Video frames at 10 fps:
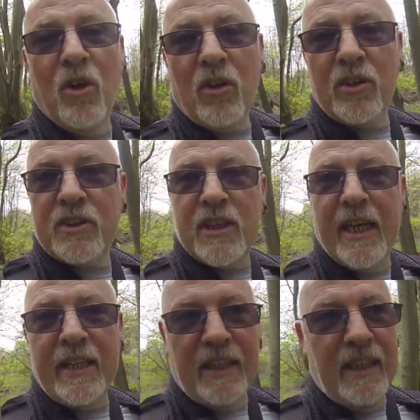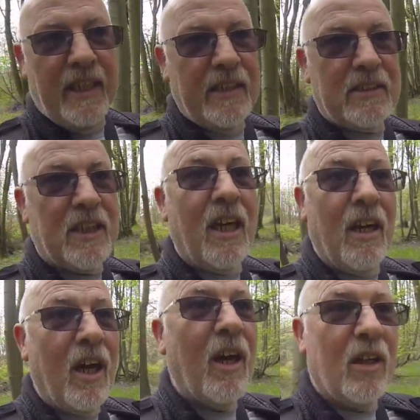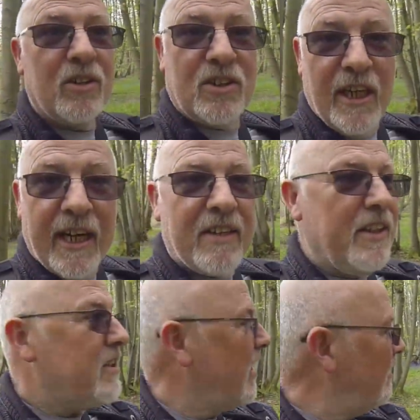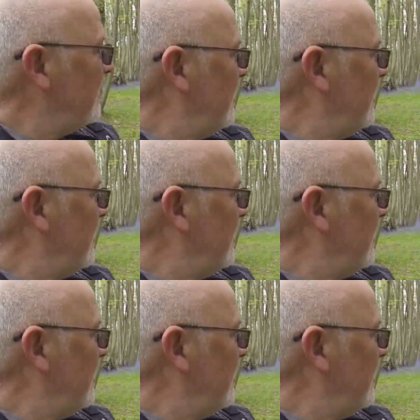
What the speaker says: I can say is check this out.